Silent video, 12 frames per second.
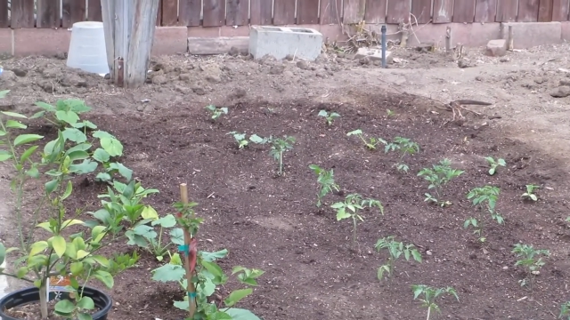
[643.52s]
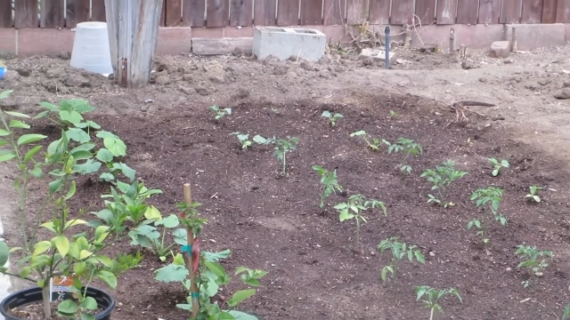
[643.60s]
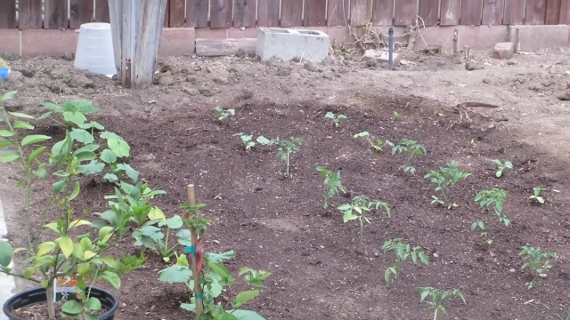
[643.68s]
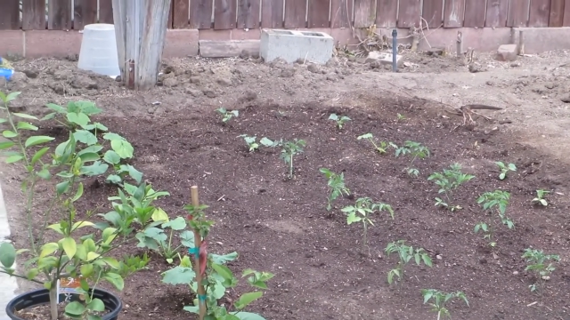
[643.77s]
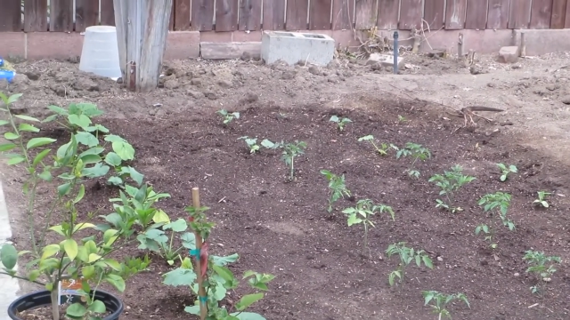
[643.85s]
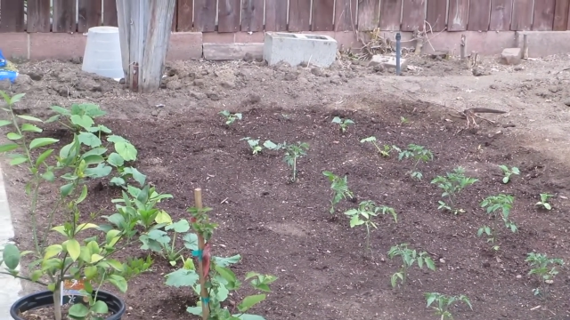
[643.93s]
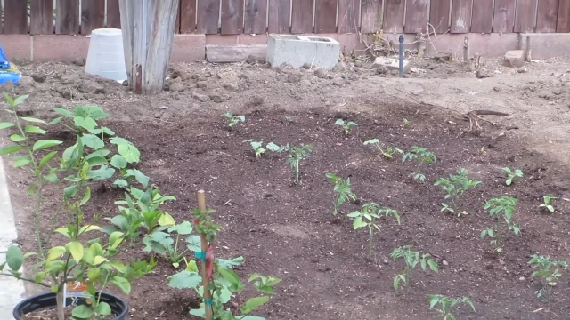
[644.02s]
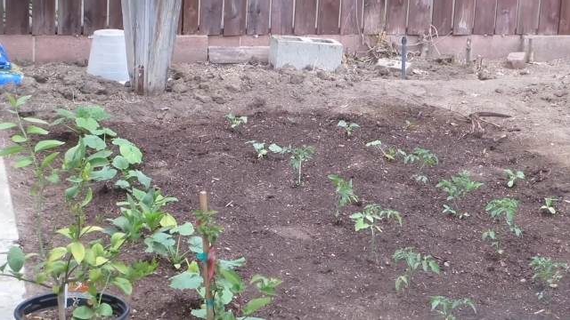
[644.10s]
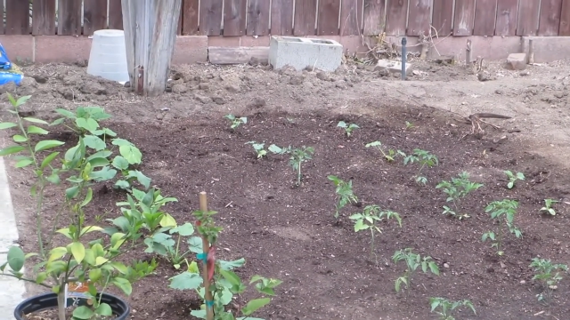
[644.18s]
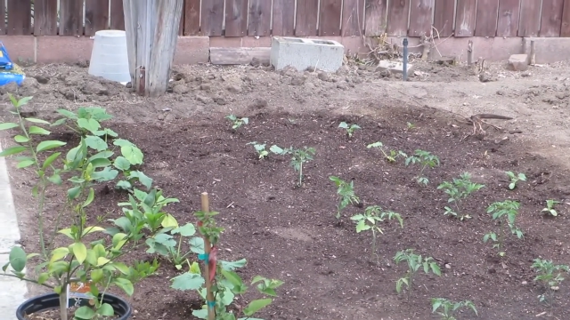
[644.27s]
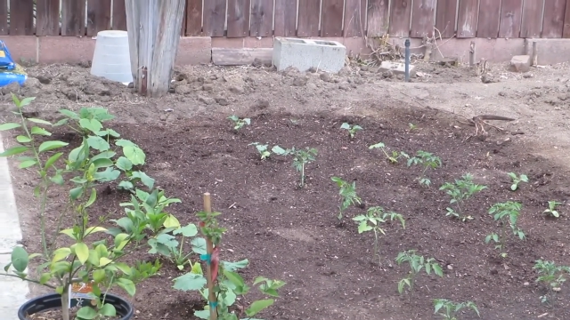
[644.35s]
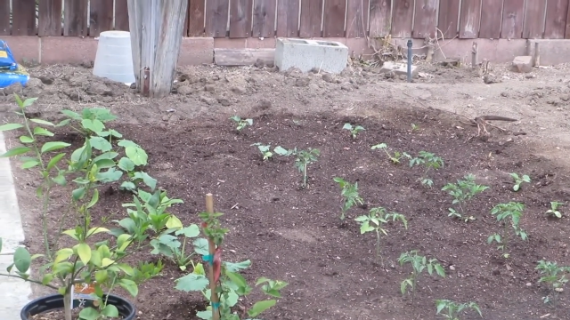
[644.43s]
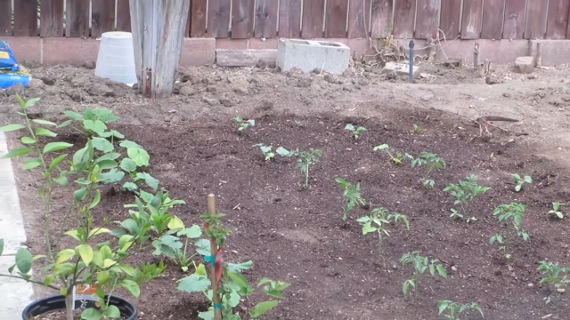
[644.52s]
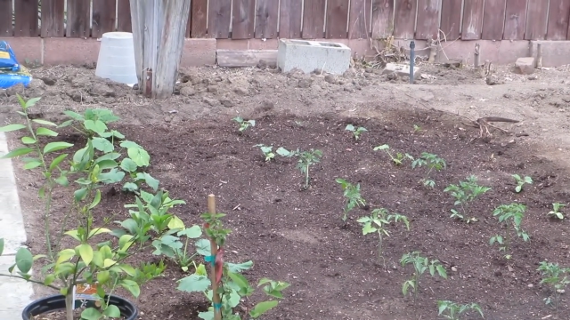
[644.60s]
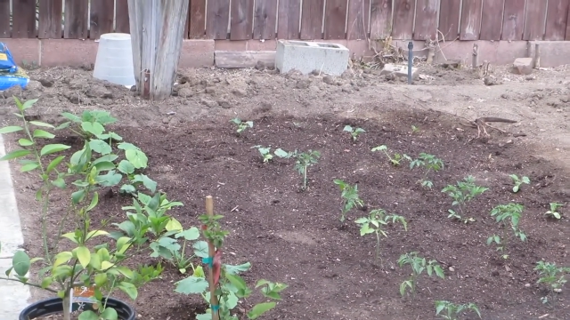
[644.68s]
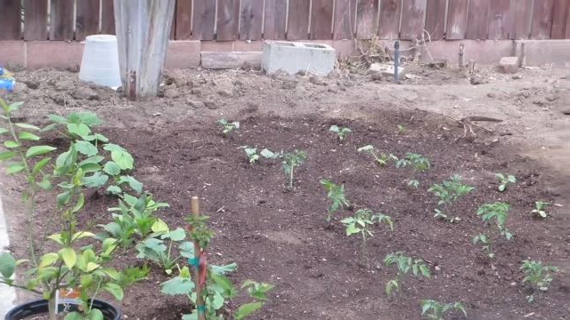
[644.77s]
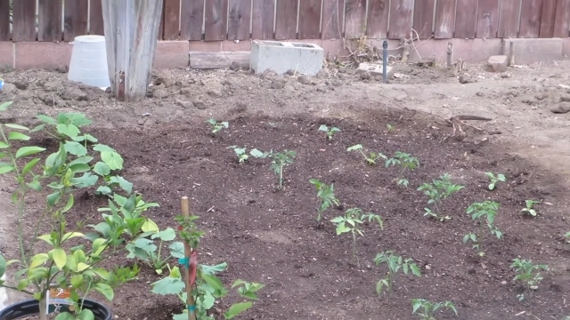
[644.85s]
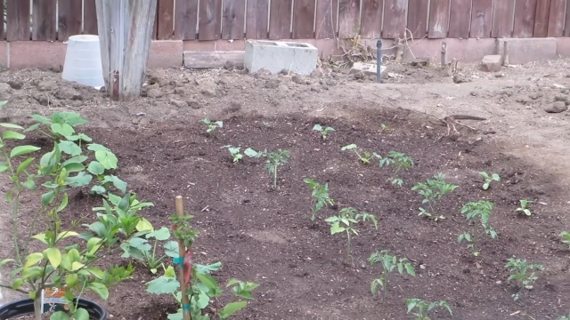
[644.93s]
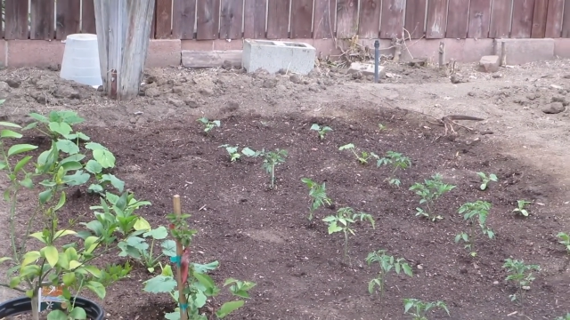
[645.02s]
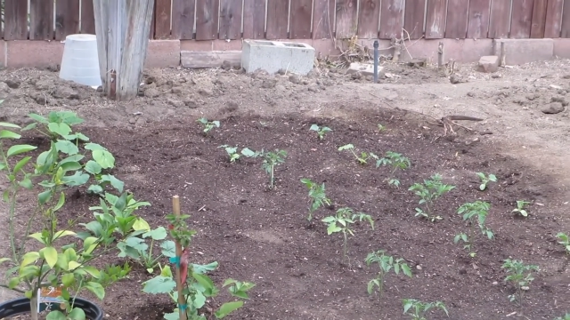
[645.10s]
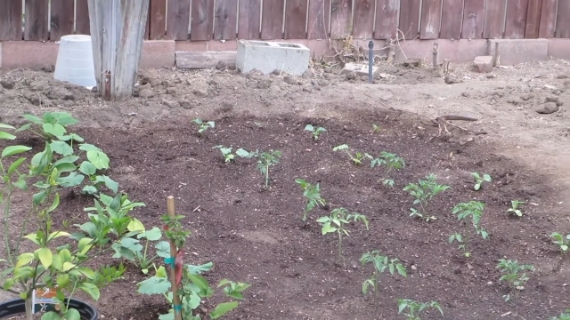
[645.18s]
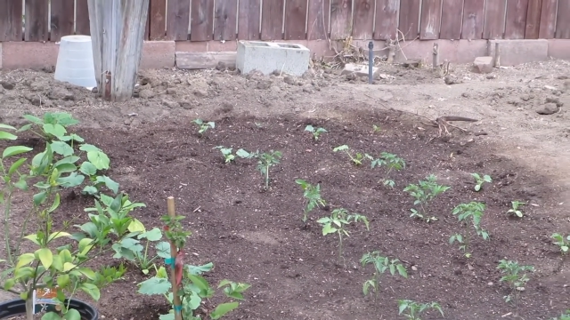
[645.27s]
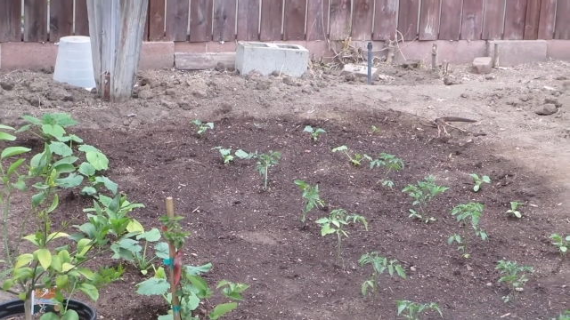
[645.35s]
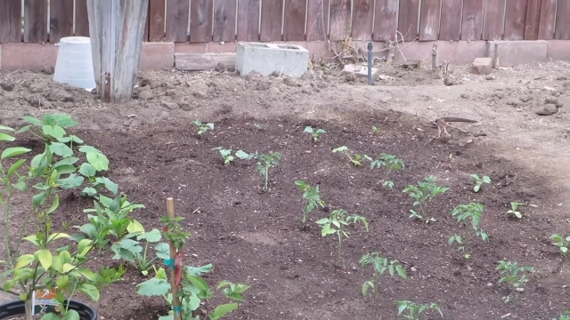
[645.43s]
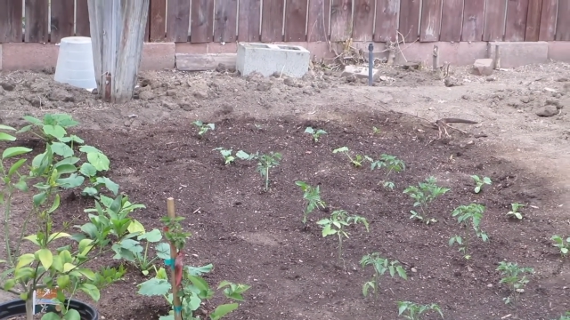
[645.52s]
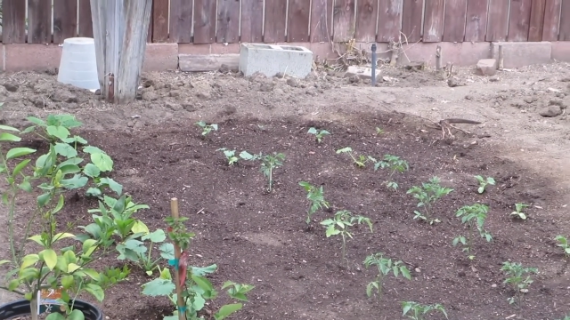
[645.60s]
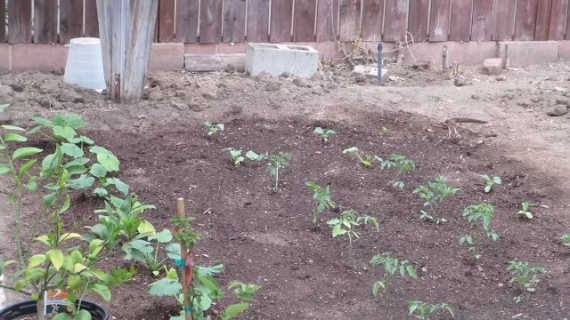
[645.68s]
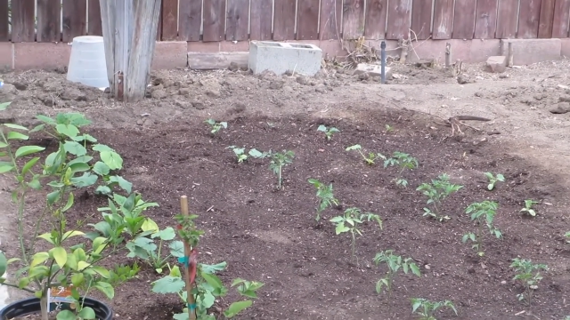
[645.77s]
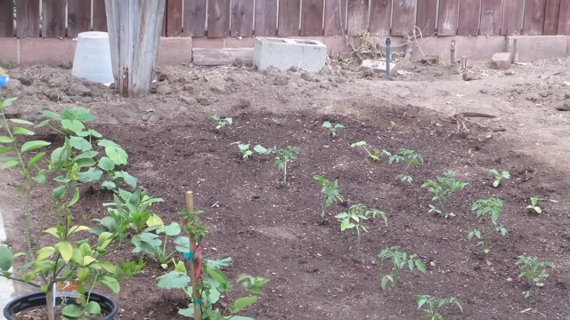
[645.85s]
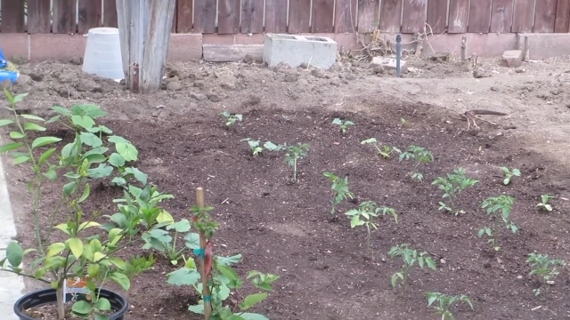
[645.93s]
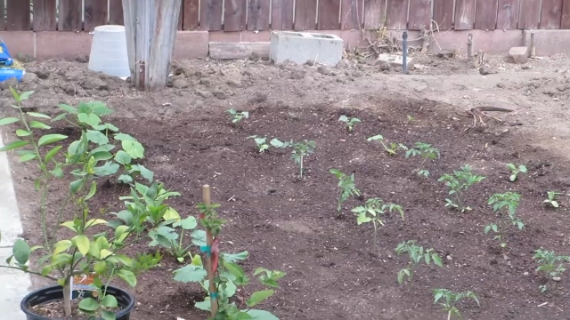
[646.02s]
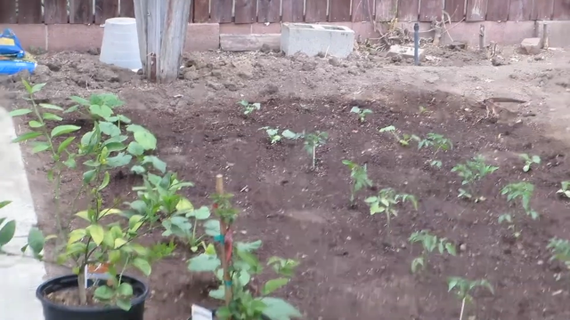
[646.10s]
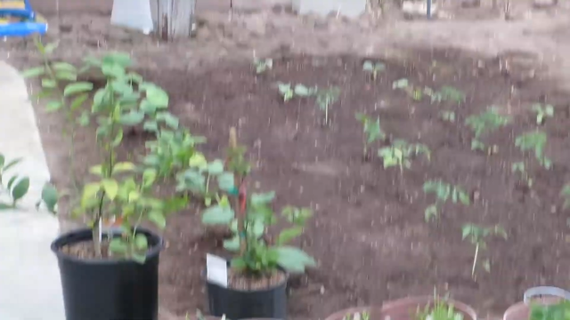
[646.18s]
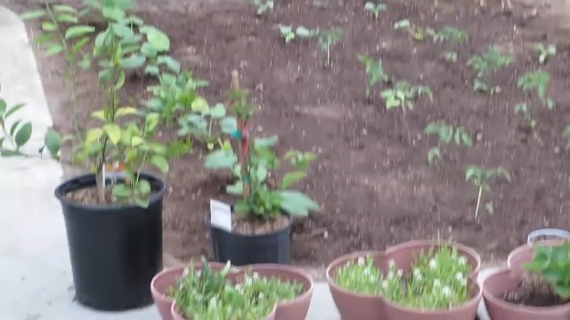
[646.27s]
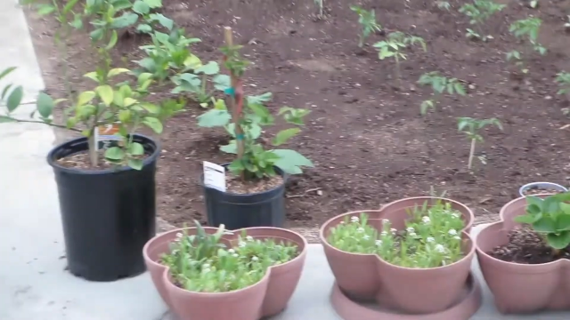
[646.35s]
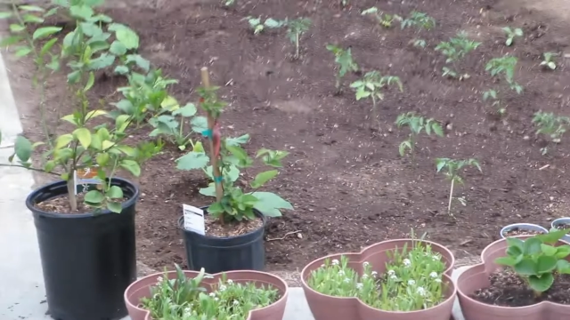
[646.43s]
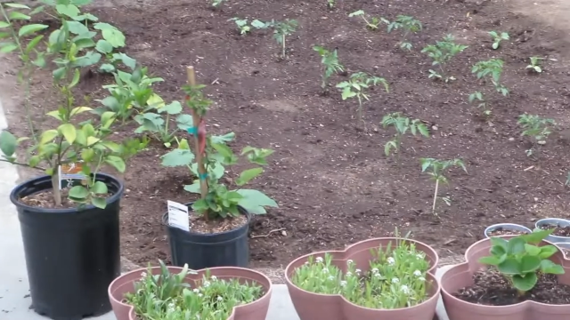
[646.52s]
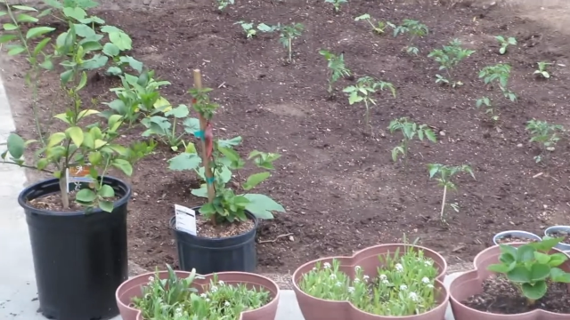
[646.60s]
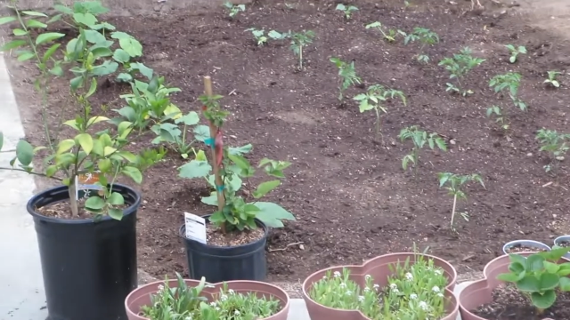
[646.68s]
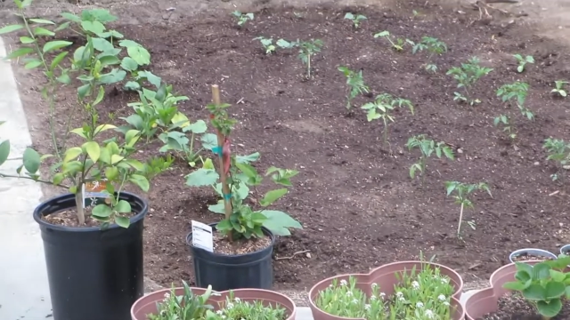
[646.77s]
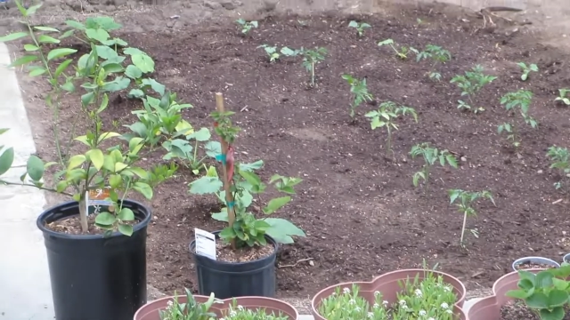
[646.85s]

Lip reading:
Nobody's mouth can be seen.